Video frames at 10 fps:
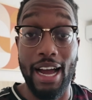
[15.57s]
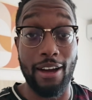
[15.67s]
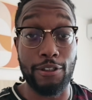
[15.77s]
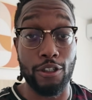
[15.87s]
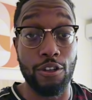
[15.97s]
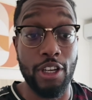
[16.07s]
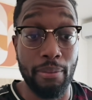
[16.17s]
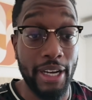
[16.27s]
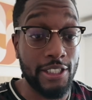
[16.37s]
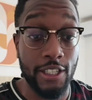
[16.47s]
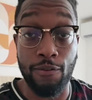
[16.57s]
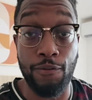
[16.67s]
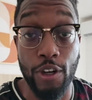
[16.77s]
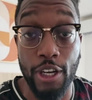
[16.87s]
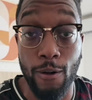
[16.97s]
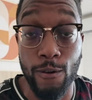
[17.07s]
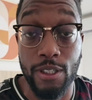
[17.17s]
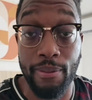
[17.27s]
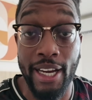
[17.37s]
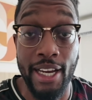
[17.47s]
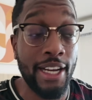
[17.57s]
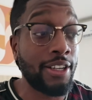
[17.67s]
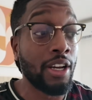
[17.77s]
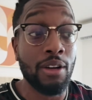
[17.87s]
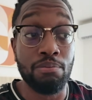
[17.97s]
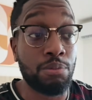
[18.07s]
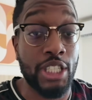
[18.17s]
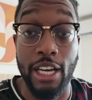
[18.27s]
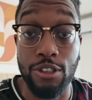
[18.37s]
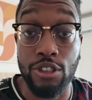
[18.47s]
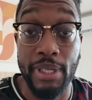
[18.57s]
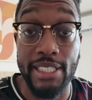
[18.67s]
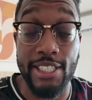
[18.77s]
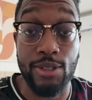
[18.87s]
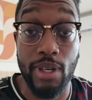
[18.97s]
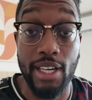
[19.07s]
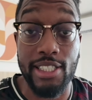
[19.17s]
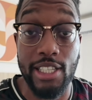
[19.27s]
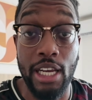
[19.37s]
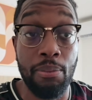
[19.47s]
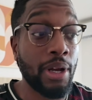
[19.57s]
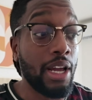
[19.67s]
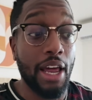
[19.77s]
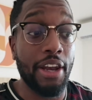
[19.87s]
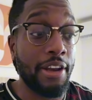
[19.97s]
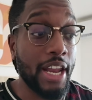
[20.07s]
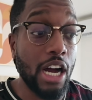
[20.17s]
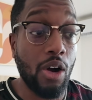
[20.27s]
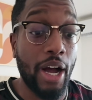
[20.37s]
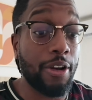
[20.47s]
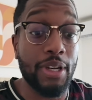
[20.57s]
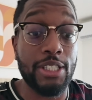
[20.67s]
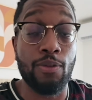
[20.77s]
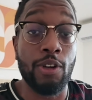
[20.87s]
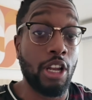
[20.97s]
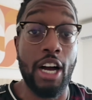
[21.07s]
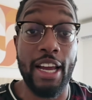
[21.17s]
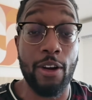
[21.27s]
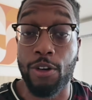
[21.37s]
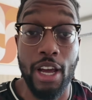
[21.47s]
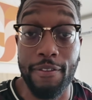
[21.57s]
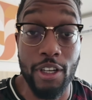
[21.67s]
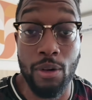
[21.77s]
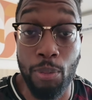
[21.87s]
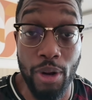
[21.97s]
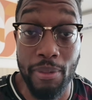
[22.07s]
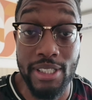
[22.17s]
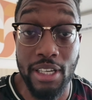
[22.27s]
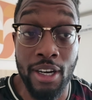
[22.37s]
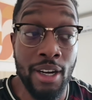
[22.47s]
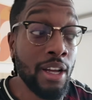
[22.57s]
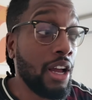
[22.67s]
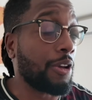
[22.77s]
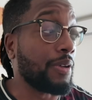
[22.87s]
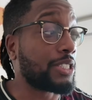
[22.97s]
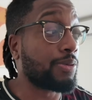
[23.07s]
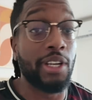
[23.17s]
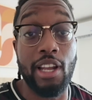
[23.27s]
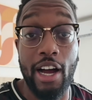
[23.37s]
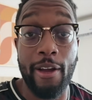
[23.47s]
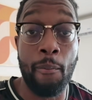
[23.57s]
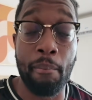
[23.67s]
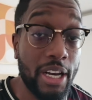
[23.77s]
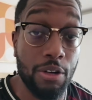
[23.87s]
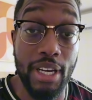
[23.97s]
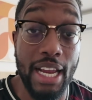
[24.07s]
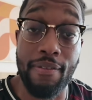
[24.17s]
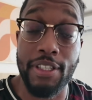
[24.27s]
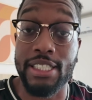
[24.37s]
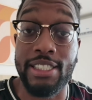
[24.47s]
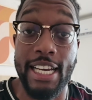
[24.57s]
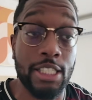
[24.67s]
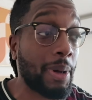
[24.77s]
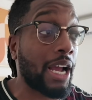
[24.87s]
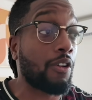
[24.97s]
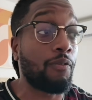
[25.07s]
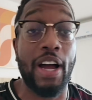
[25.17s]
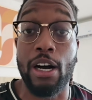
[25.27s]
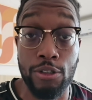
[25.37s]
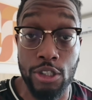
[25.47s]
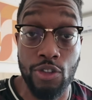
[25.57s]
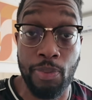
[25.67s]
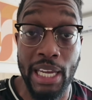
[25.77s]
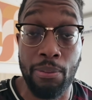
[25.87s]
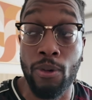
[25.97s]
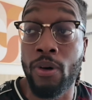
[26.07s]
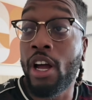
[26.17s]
Absolutely amazing, fully automated, schedules meetings when I sleep, and then now I don't need to rely on having an appointment set up. I don't need to rely on manually having to text back thousands of people.